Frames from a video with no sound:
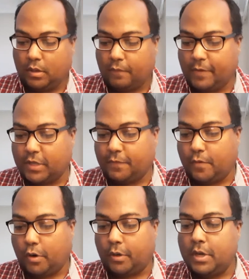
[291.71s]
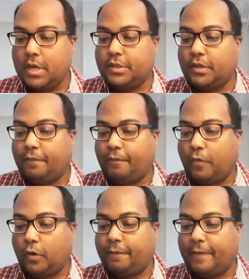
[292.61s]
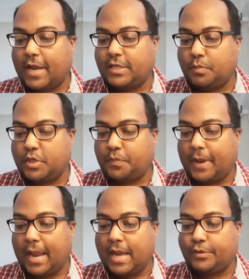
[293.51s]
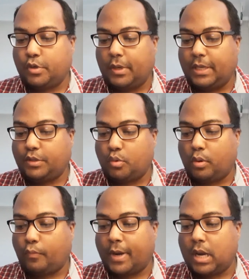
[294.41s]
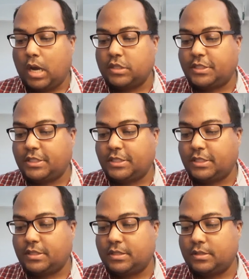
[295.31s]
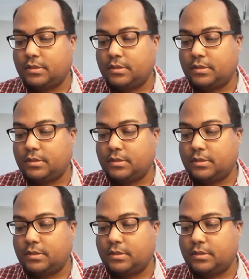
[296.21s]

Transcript: Phase 4. The fourth phase must be entered into a great consciousness,